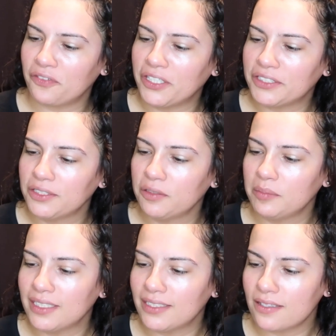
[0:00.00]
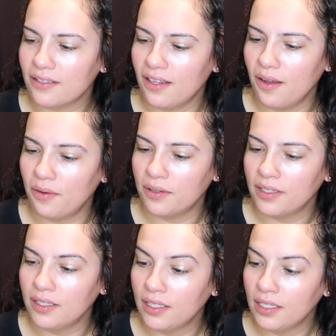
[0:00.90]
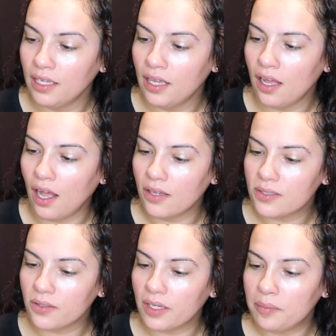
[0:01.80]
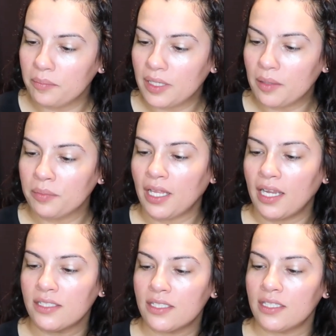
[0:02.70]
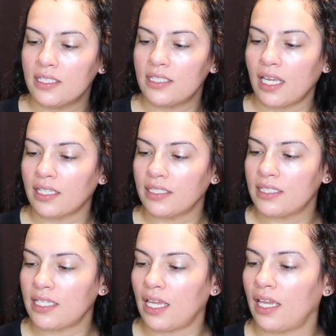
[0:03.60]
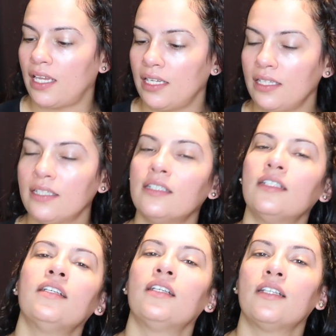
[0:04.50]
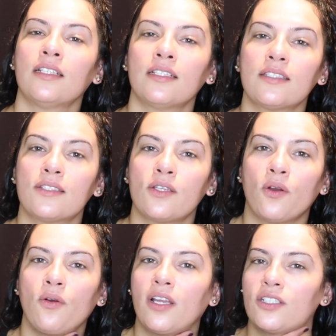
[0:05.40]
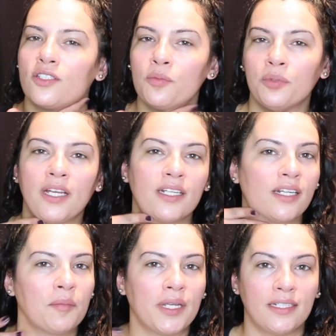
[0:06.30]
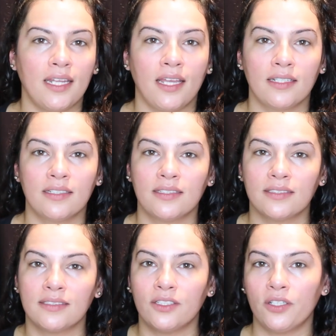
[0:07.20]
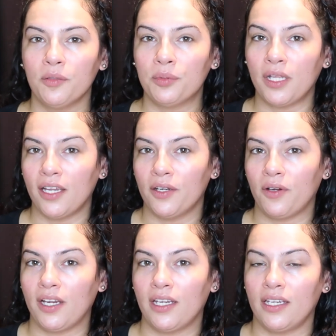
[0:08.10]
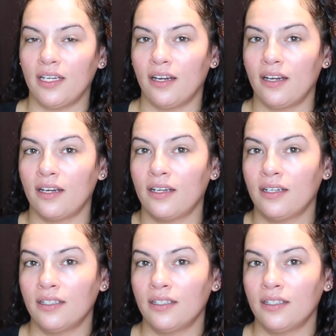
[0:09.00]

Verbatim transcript: for a luminous glow. Also can be applied to the decollete. So I just applied it on my neck. You could apply it right here.